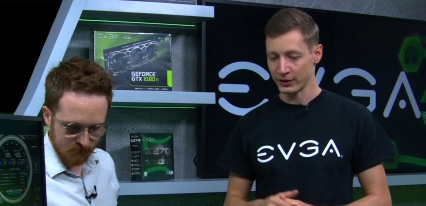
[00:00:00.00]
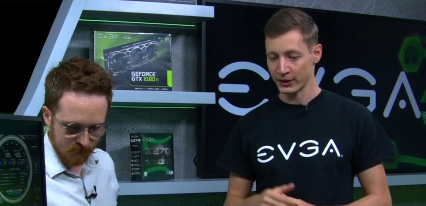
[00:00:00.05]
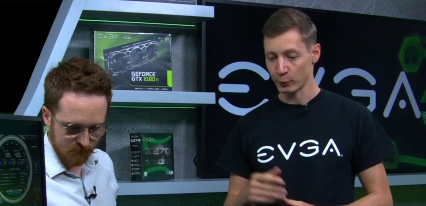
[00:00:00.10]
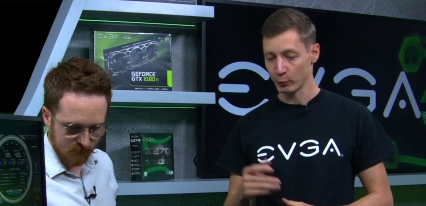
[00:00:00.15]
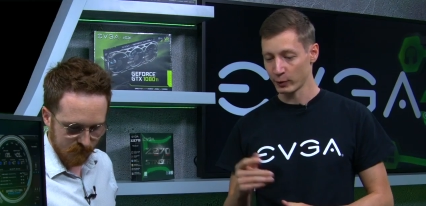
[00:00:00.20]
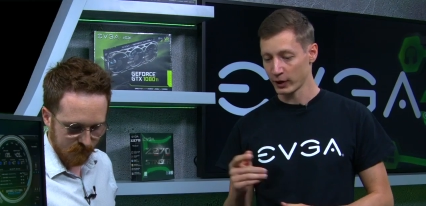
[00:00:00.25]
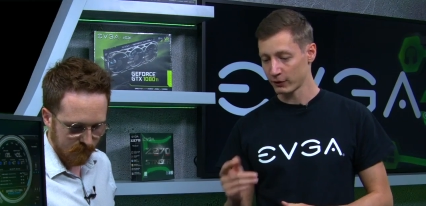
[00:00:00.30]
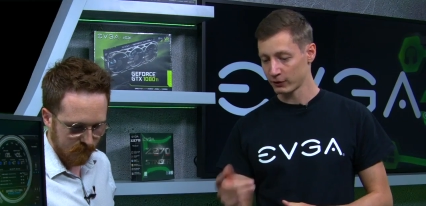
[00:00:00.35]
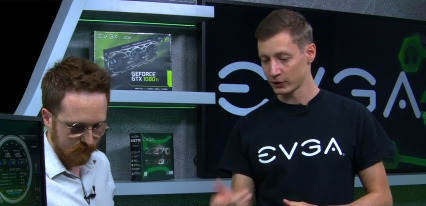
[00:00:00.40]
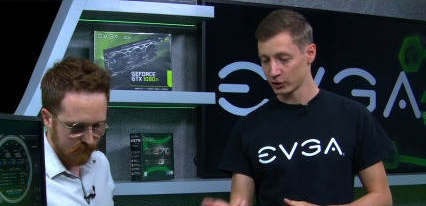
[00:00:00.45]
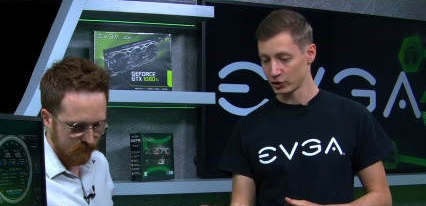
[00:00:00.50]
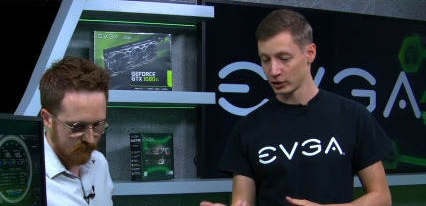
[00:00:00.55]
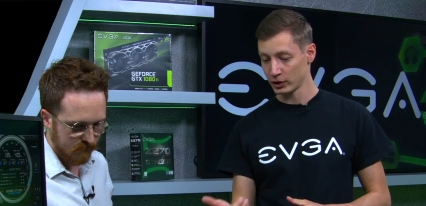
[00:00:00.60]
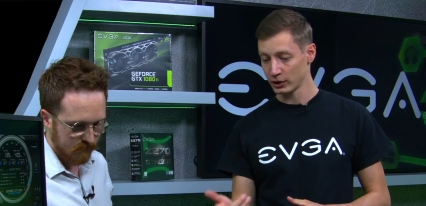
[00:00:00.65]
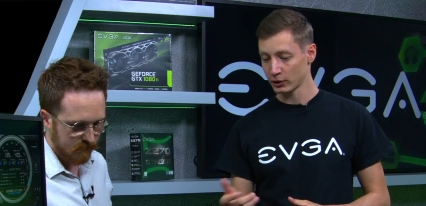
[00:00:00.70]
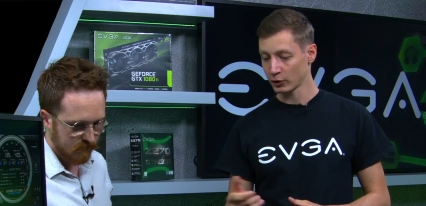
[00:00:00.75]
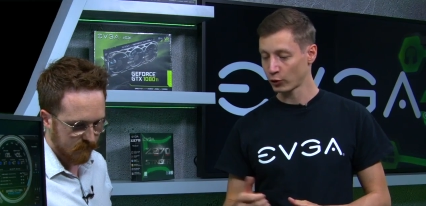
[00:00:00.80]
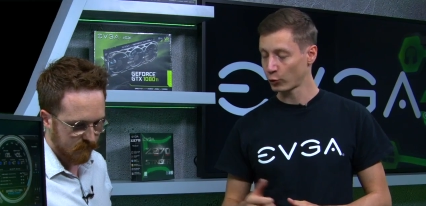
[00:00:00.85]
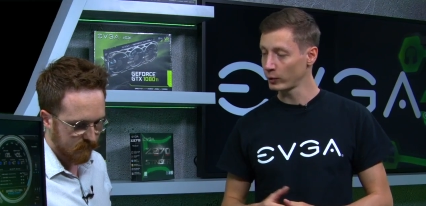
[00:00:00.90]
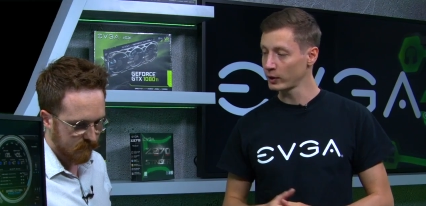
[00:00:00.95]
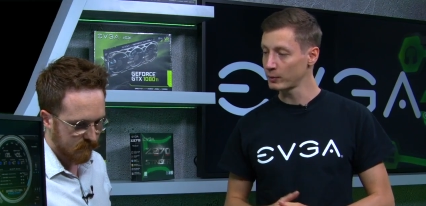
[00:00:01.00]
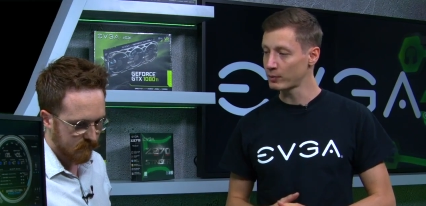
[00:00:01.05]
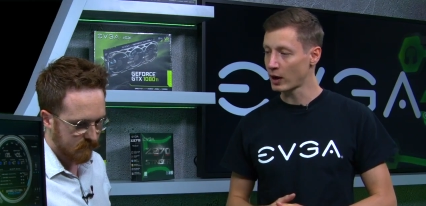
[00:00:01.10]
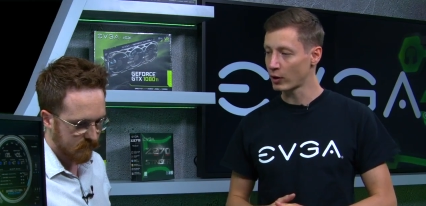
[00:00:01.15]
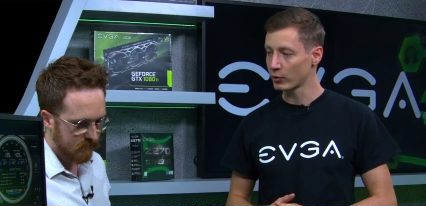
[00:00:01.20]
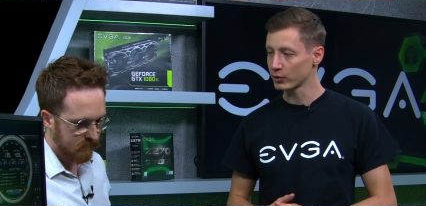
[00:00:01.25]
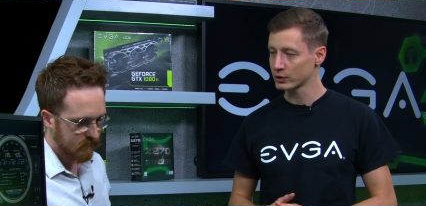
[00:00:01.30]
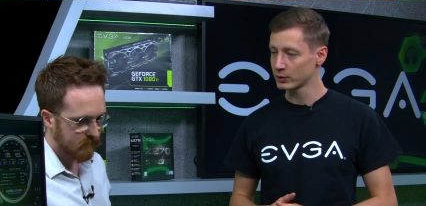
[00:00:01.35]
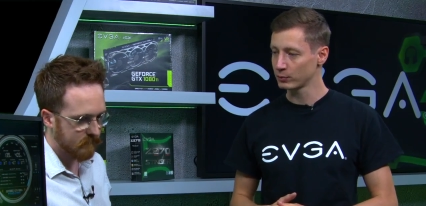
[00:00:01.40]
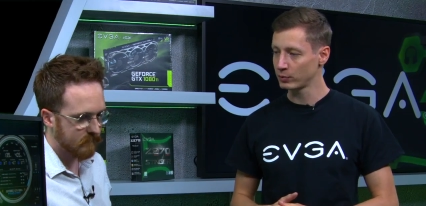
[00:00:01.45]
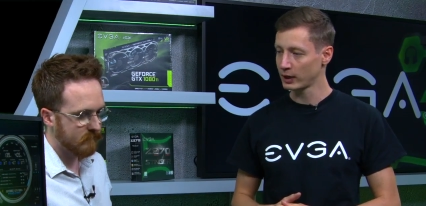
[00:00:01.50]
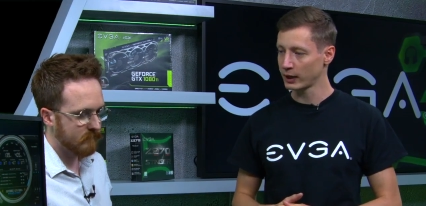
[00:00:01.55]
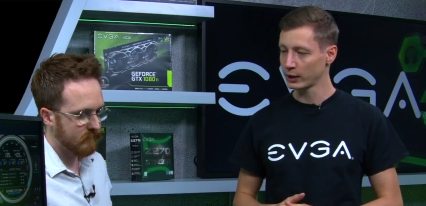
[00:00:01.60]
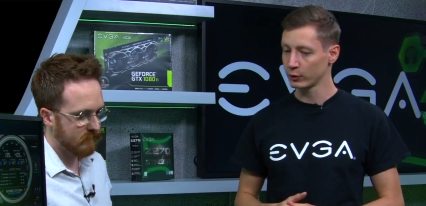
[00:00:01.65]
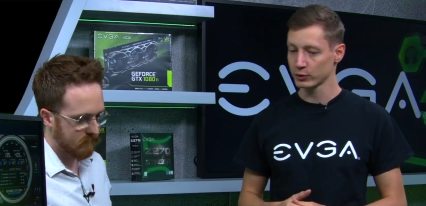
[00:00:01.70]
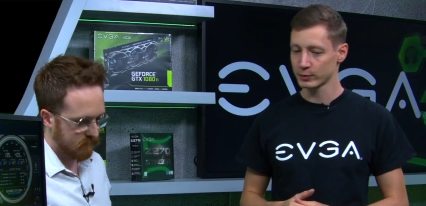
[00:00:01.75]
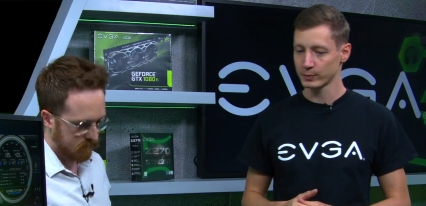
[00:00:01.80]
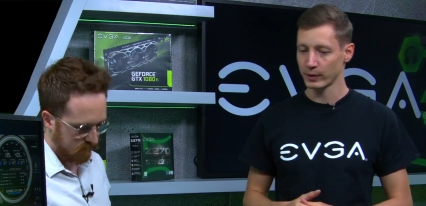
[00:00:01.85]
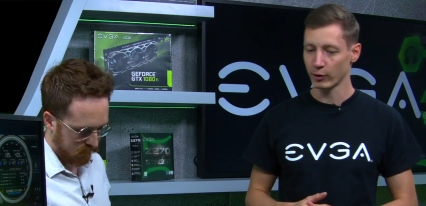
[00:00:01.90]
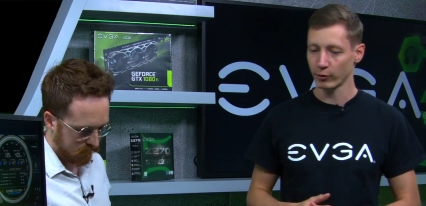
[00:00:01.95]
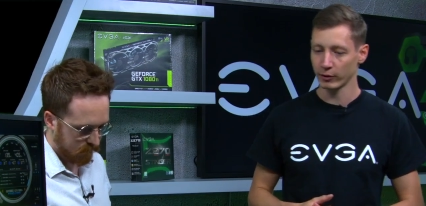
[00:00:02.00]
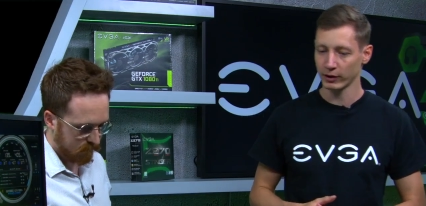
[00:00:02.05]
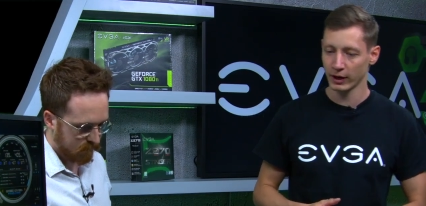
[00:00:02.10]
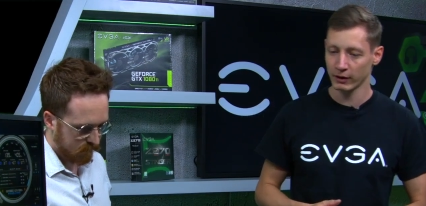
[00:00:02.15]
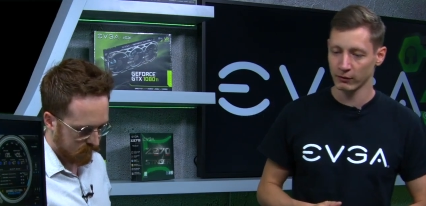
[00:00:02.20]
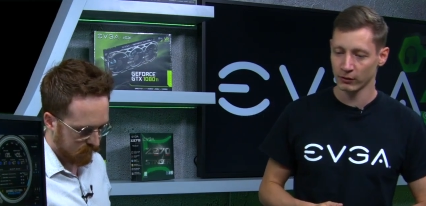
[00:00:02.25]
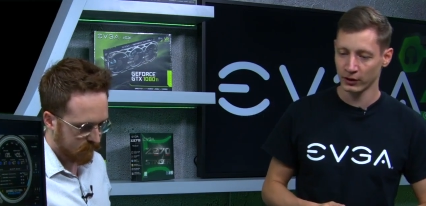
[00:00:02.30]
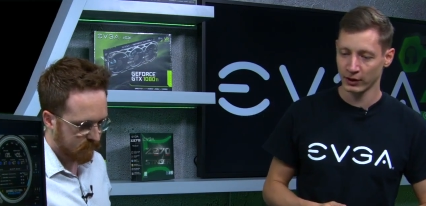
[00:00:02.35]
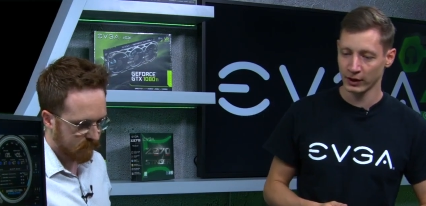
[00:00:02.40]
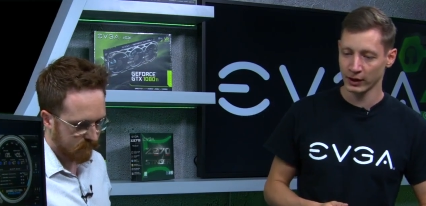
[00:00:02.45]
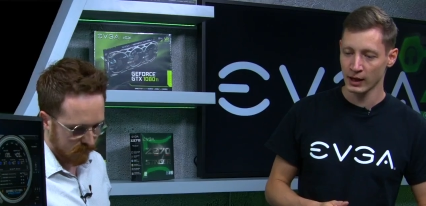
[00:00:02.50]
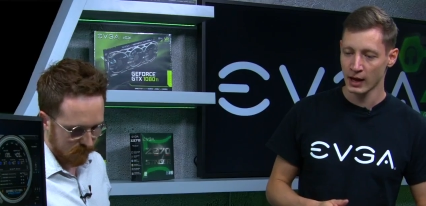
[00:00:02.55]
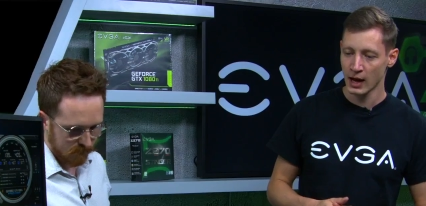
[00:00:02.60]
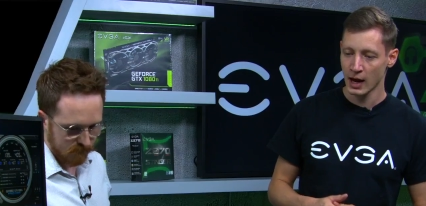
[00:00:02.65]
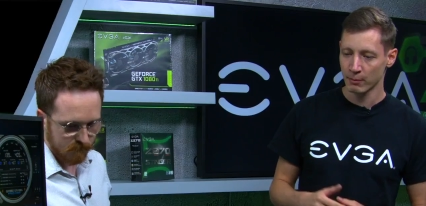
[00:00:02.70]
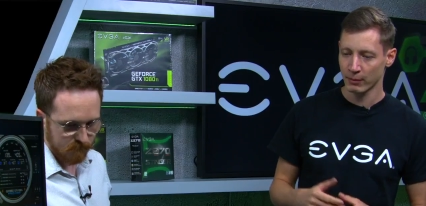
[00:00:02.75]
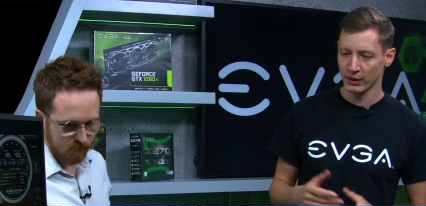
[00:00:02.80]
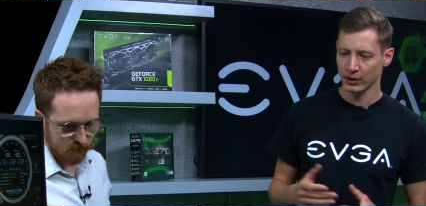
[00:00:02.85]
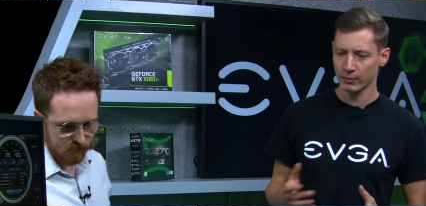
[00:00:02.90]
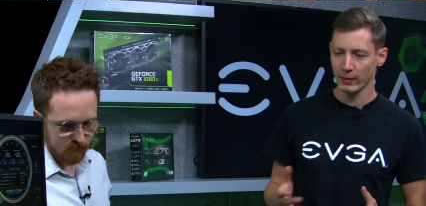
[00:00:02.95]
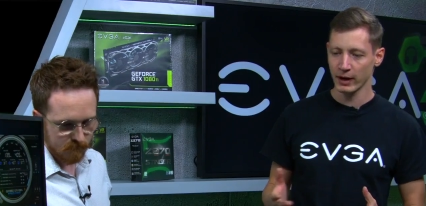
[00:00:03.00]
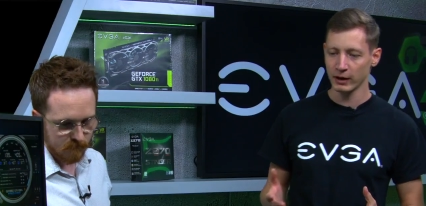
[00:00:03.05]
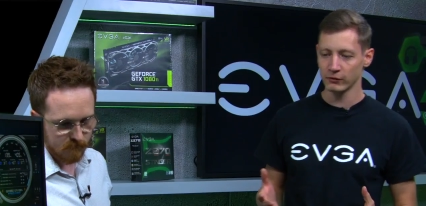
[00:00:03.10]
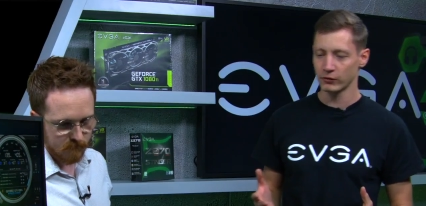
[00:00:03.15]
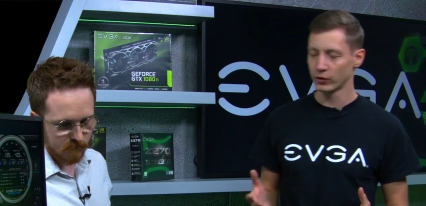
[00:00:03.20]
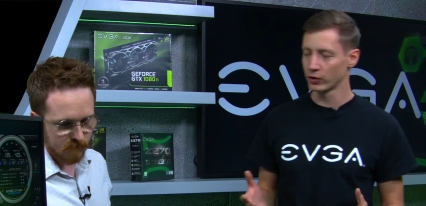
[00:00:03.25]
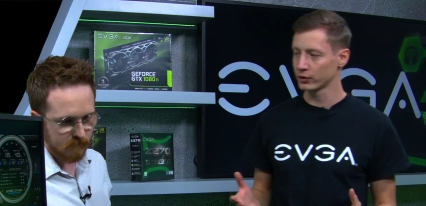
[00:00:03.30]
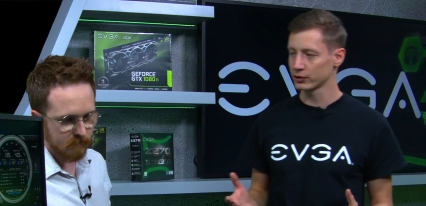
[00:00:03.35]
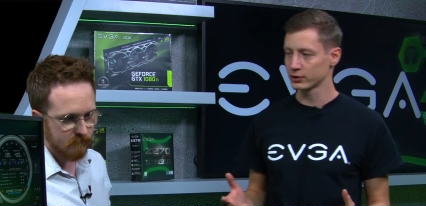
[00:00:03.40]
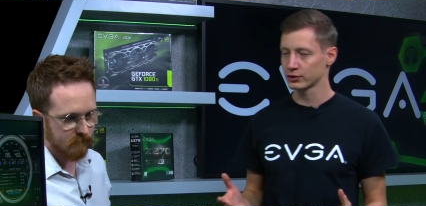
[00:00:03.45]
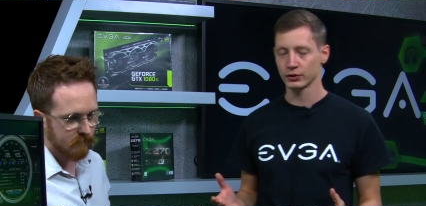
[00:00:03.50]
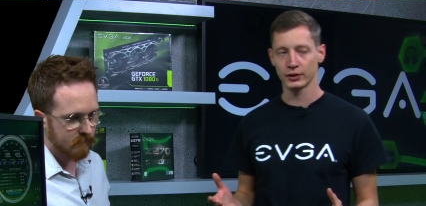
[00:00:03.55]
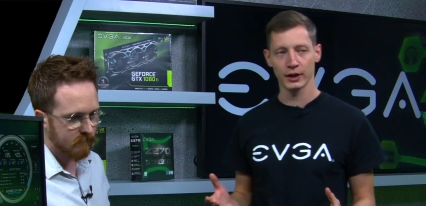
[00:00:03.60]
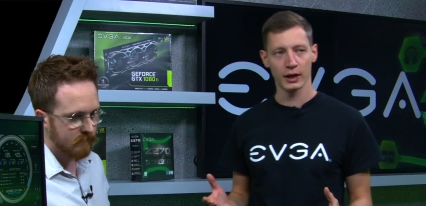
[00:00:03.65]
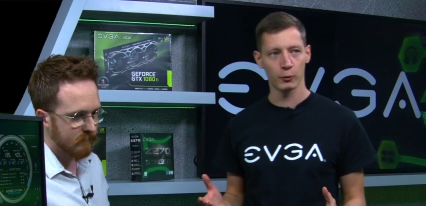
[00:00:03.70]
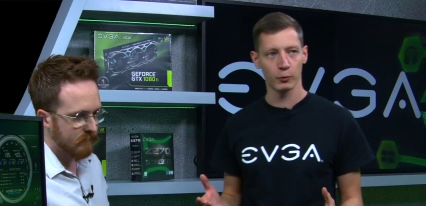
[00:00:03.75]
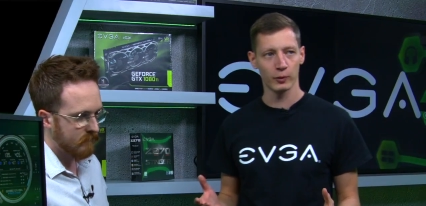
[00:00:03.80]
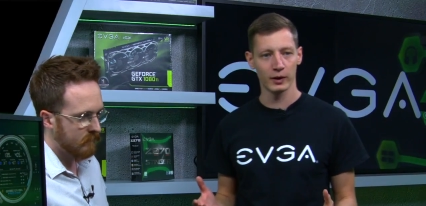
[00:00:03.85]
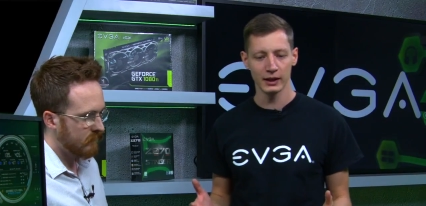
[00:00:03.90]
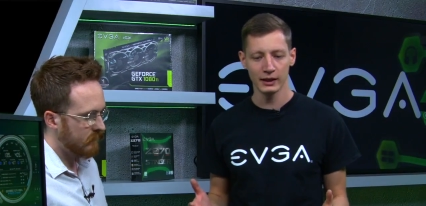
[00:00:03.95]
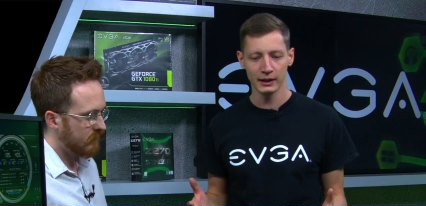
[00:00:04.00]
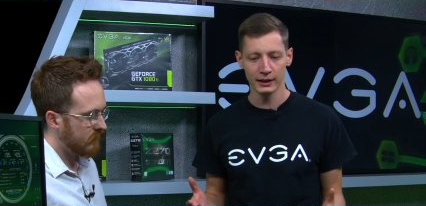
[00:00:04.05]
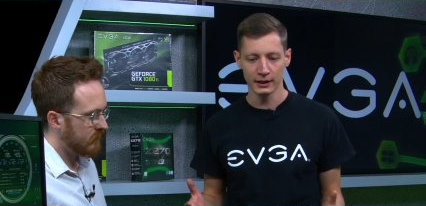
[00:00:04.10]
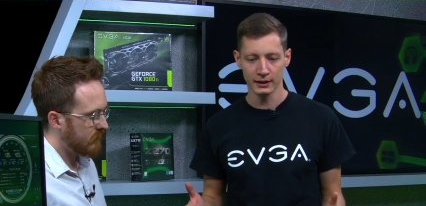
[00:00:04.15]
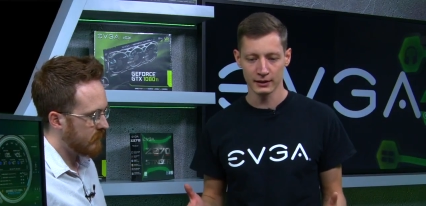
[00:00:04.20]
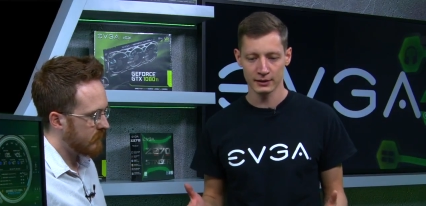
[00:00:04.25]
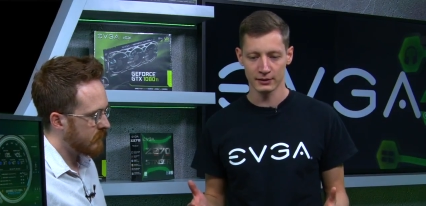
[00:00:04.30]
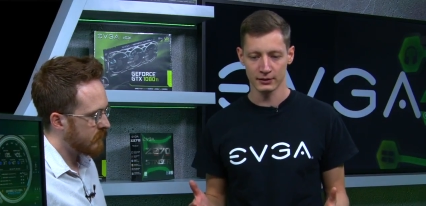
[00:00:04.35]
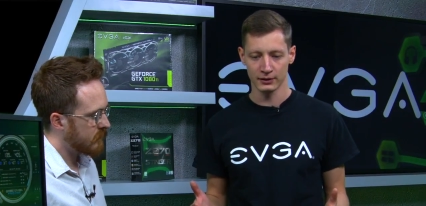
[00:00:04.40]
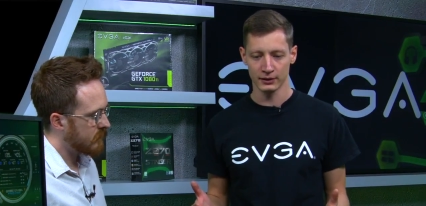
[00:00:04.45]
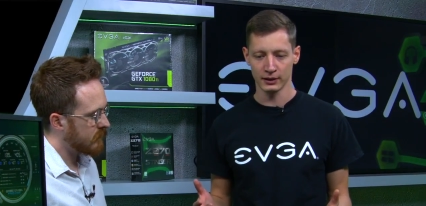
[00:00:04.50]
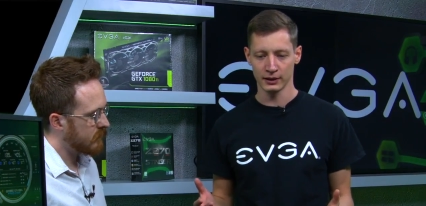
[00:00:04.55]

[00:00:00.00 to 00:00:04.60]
Speaker 1: Then we have the G3 power supply who's powering everything. But the main focus today really is